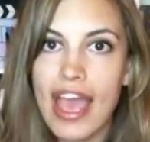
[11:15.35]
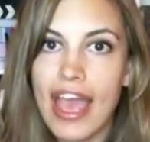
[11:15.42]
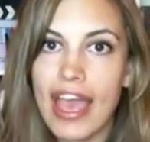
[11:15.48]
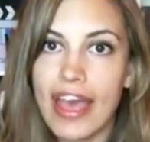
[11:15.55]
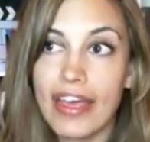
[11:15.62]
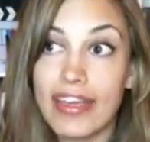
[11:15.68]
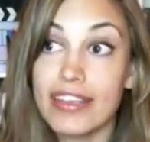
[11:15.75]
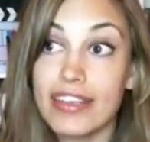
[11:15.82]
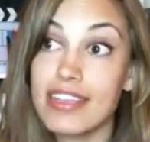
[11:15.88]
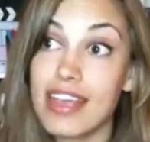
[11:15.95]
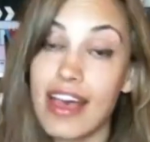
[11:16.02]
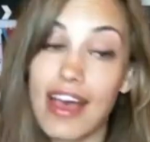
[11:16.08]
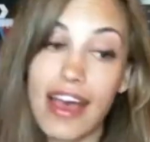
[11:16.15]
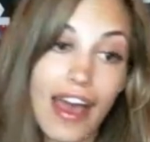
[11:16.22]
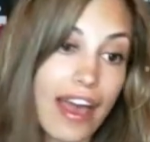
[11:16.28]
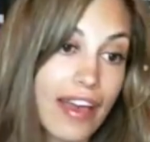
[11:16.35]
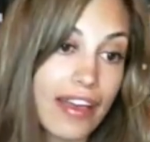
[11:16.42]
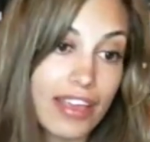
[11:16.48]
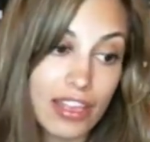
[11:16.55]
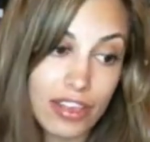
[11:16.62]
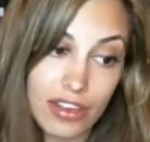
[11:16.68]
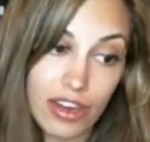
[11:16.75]
And
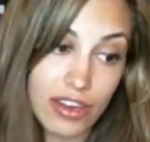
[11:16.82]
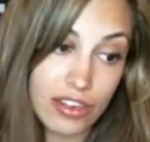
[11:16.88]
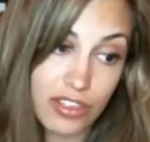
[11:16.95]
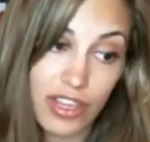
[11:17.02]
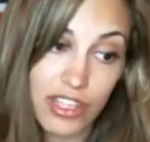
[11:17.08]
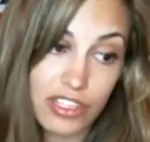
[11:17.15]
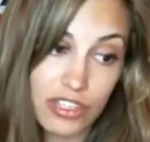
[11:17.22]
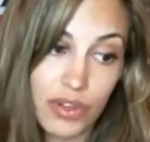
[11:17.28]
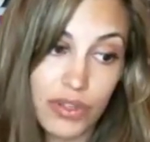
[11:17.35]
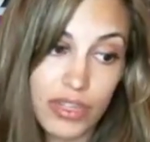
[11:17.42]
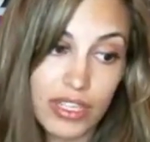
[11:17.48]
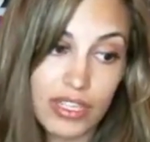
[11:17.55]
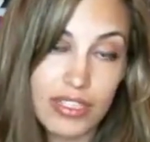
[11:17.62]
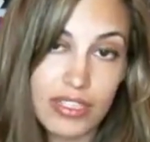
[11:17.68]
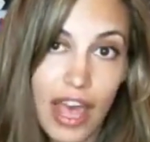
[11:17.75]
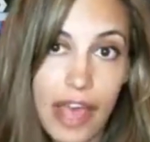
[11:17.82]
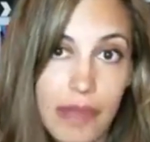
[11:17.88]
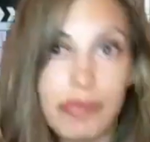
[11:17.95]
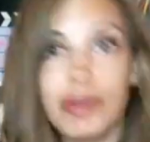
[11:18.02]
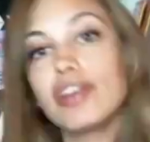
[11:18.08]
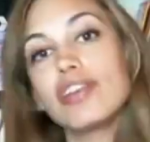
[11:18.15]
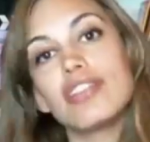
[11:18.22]
do you guys agree with this? I
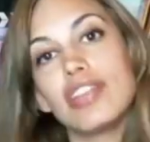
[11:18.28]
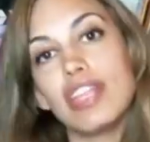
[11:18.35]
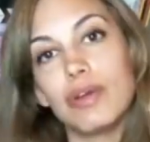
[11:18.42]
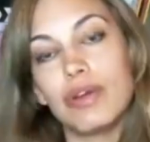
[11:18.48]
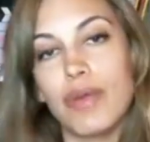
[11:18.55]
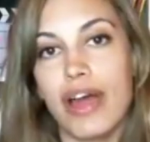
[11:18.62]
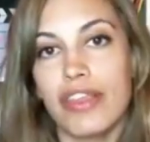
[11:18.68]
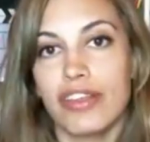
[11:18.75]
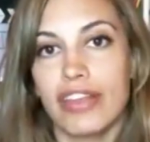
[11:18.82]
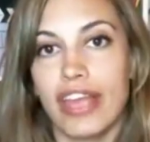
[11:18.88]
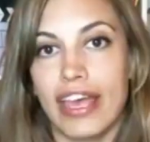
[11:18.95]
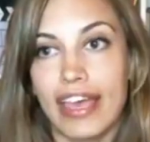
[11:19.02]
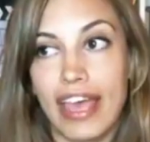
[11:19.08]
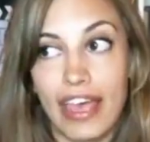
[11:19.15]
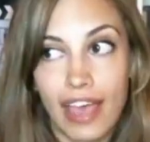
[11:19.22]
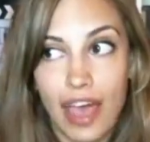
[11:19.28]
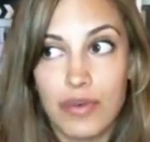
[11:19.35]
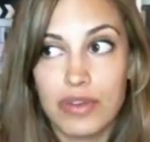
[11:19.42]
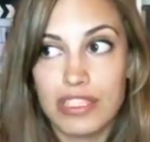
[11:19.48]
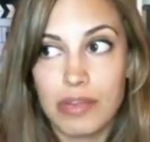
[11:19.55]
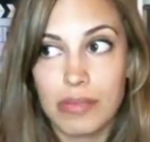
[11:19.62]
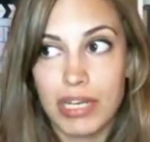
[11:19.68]
personally would rather like hang out
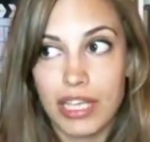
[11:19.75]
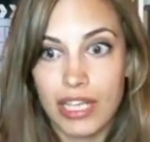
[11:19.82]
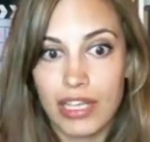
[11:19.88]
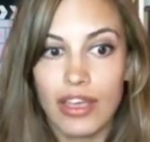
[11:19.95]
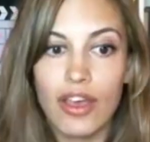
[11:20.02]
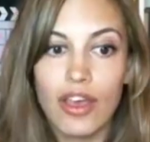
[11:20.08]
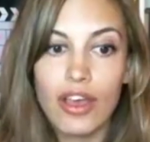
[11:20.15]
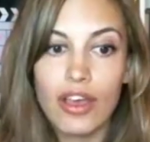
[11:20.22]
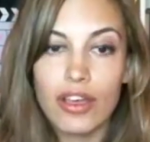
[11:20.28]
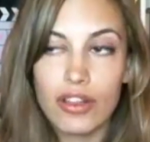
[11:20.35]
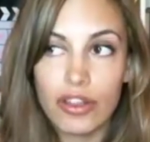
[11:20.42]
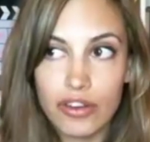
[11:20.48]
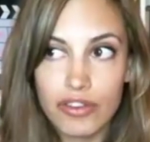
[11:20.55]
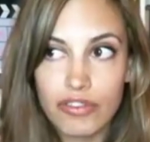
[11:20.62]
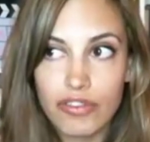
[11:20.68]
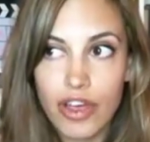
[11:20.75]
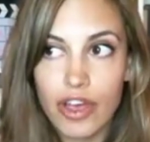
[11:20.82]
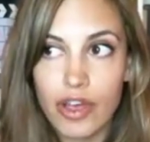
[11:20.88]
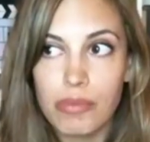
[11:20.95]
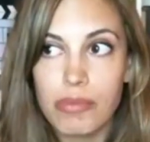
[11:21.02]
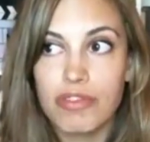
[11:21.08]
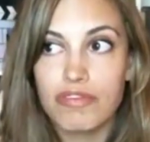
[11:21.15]
with somebody, learn
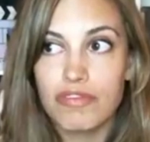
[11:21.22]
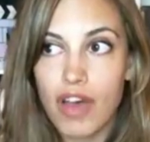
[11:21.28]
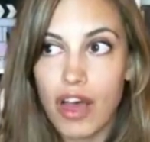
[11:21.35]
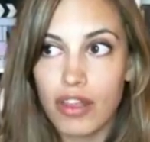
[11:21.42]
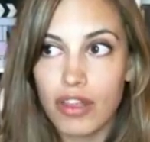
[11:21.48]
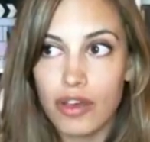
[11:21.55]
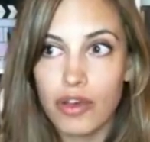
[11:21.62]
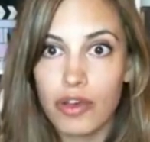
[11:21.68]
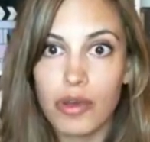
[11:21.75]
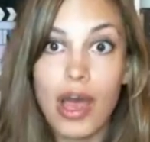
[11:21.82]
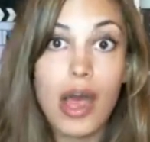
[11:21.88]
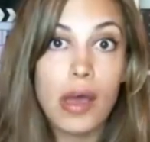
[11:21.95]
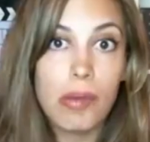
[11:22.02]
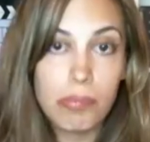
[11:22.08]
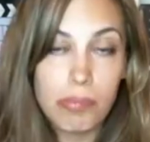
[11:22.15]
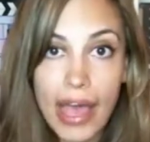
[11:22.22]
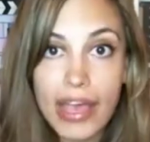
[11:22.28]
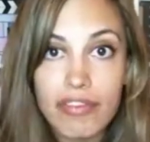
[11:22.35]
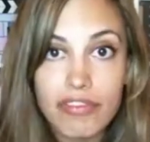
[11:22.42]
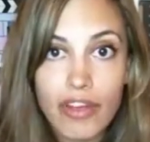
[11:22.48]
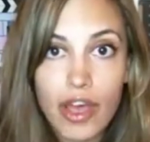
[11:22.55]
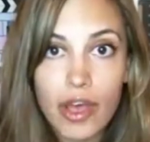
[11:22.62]
from, follow,
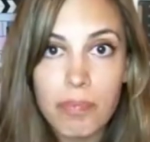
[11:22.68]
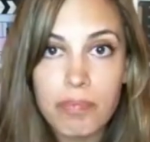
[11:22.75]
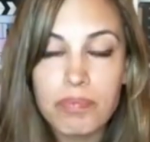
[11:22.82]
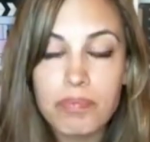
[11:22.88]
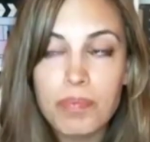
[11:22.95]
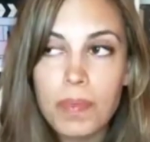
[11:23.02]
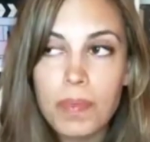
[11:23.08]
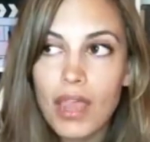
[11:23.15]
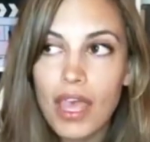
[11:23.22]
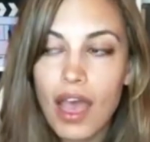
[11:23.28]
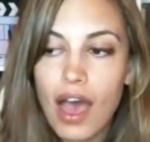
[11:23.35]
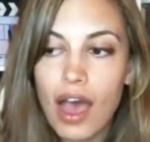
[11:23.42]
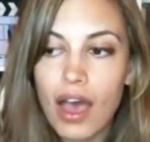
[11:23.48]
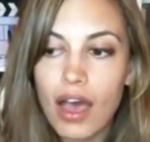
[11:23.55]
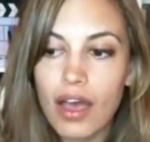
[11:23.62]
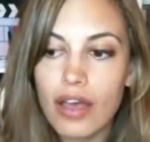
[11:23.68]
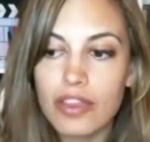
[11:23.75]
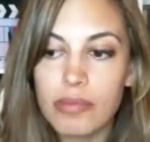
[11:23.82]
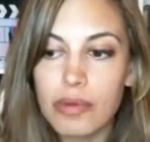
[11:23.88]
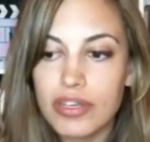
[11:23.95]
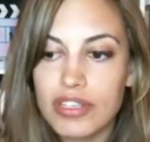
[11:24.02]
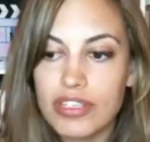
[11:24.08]
buy from
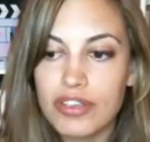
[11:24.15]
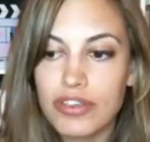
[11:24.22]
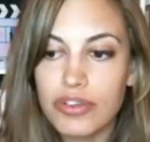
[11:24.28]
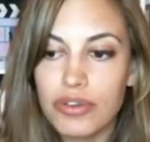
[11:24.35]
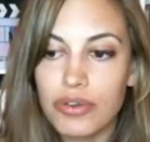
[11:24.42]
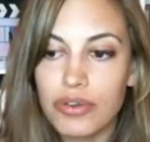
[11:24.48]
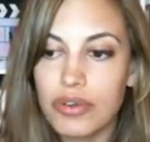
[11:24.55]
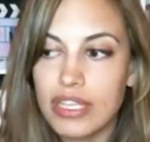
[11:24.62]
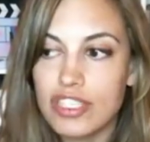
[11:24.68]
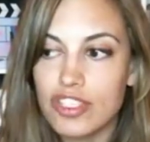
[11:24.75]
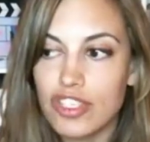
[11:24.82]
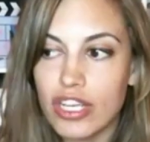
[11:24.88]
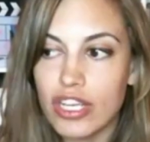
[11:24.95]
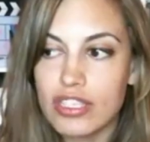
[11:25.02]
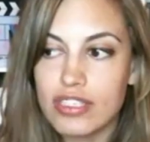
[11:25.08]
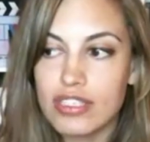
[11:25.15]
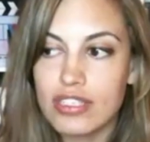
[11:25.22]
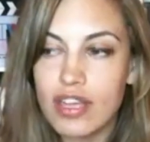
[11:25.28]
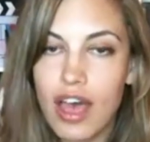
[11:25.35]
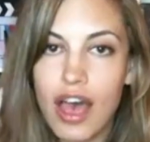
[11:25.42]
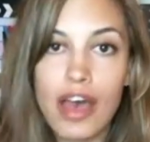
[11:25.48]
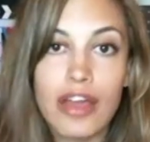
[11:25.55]
the person who is
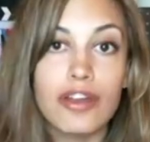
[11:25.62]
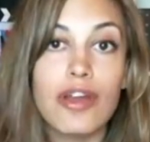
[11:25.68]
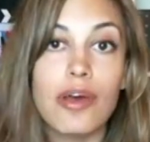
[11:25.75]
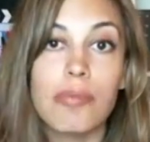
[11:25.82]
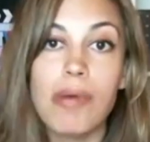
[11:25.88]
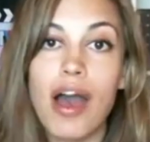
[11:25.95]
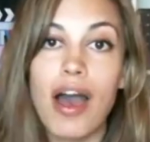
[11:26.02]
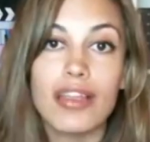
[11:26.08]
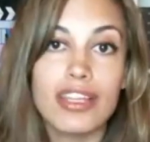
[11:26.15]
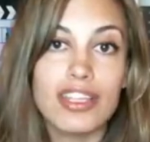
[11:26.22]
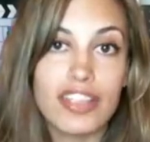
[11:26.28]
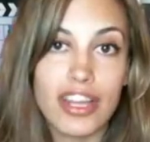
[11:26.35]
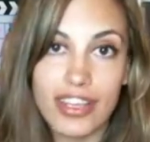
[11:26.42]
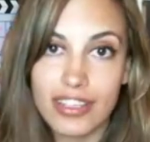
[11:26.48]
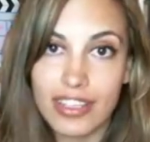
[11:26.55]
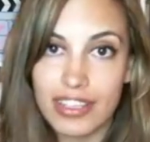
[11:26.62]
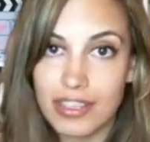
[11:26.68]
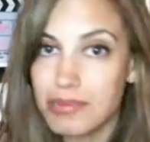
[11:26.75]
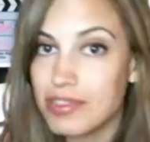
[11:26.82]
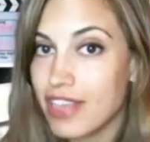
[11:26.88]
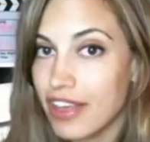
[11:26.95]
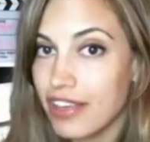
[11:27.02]
just unapologetically
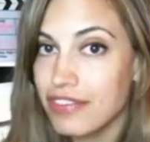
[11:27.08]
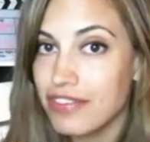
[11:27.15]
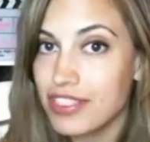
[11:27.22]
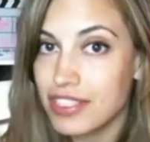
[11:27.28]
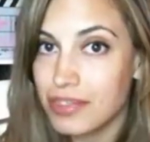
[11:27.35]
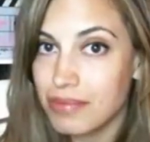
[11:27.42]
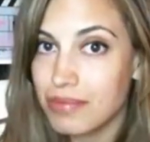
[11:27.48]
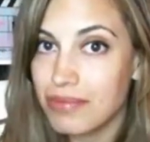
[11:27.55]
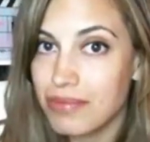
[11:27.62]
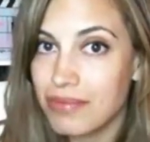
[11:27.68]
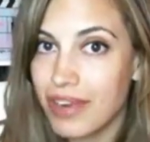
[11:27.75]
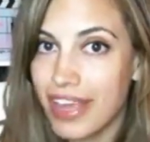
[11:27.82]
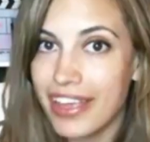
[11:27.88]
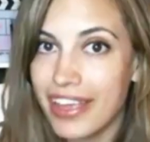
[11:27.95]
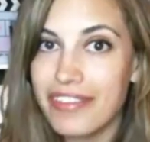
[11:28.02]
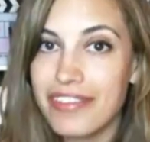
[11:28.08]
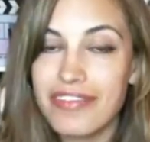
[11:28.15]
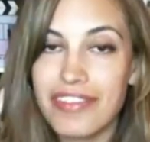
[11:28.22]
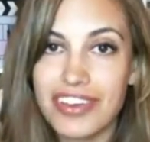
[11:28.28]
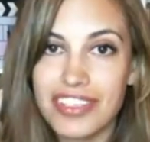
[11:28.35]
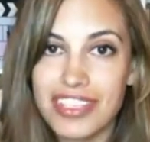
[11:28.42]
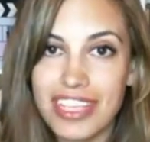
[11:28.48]
themselves, right?
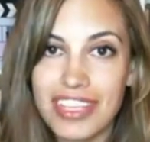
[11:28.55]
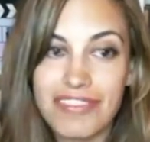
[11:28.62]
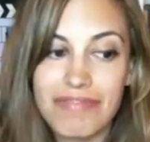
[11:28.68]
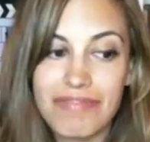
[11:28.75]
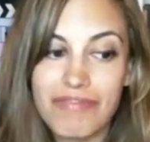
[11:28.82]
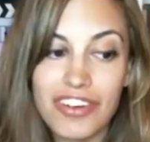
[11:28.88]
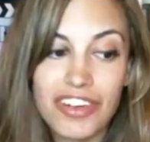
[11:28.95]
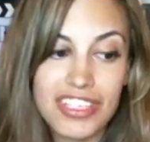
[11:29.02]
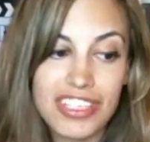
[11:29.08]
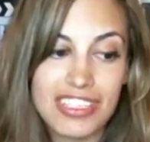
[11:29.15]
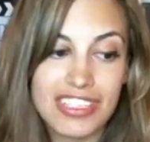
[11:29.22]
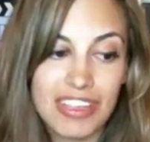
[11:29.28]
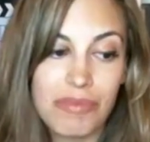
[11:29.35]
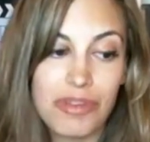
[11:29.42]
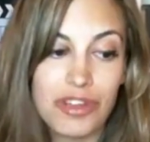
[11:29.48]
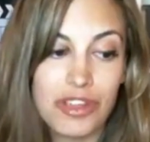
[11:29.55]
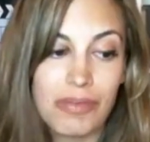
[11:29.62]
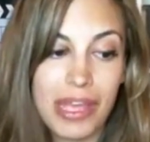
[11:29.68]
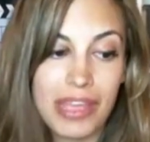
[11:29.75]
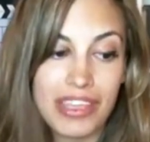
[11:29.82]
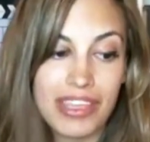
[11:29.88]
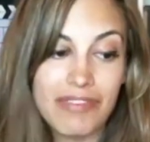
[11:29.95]
Versus someone who
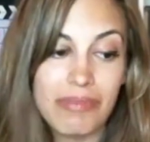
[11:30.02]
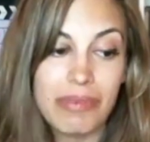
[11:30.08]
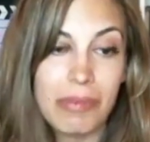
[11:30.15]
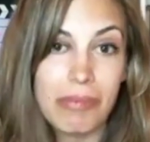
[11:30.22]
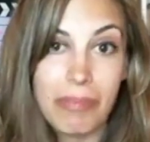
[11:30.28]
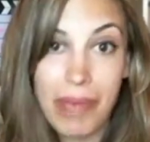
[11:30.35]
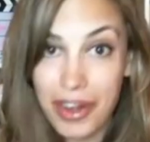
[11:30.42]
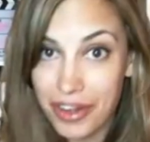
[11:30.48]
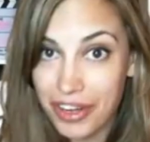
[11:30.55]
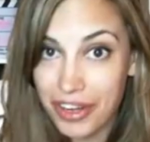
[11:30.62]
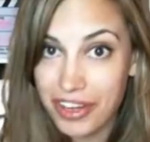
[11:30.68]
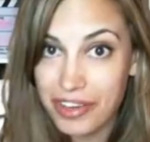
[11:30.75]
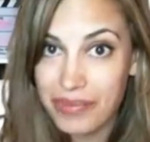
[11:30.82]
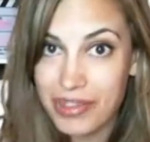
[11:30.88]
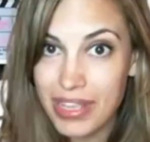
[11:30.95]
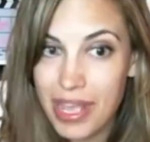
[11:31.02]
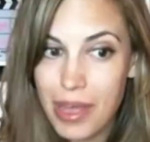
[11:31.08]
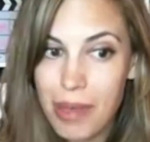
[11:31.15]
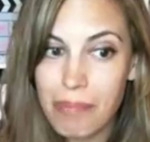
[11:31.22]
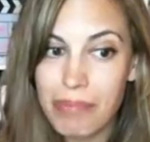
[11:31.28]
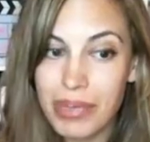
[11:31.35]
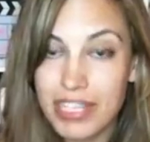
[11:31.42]
might even be better,
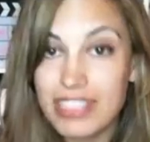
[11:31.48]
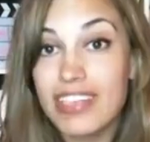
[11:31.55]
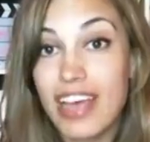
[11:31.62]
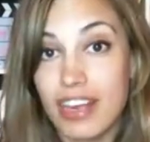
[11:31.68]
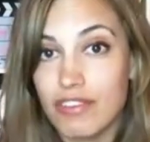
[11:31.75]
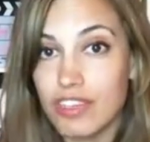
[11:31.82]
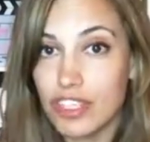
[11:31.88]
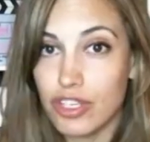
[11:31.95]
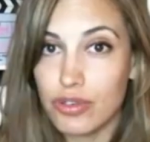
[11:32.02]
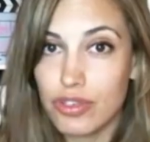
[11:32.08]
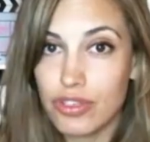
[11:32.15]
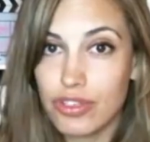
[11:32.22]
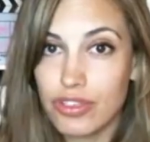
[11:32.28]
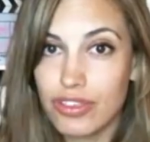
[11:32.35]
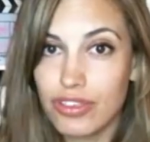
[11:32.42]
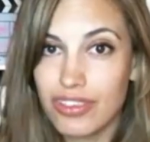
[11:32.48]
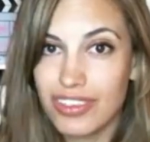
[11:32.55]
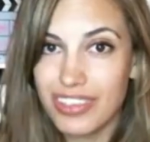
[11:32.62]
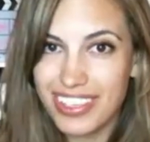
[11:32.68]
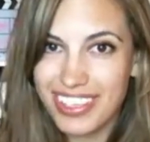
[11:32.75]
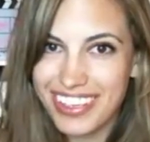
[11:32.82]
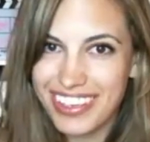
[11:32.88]
but is kind of a douche.
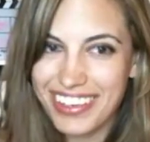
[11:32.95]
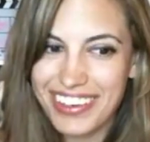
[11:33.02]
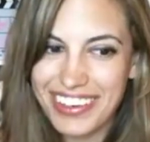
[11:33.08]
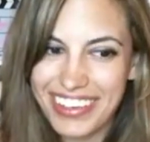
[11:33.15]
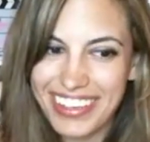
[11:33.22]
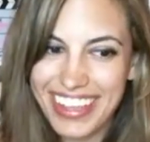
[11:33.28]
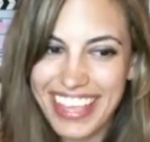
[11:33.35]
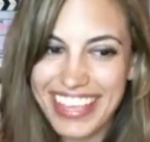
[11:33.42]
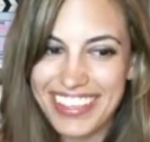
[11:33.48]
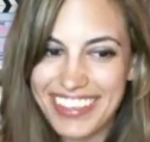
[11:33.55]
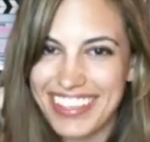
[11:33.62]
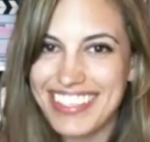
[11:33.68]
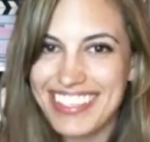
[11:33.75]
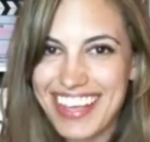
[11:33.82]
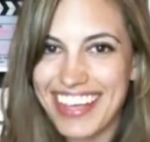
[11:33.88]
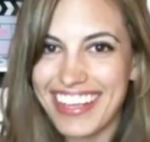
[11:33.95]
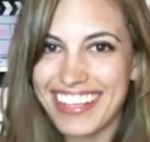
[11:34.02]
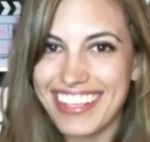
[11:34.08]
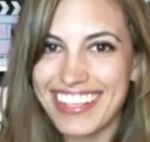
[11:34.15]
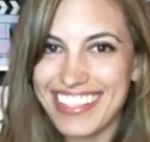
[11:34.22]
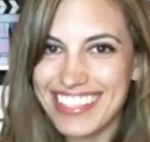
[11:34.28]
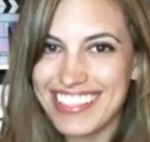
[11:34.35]
Or like you can tell
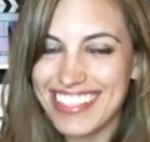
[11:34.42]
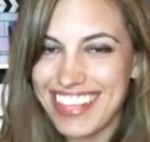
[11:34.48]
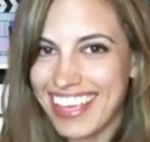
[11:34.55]
is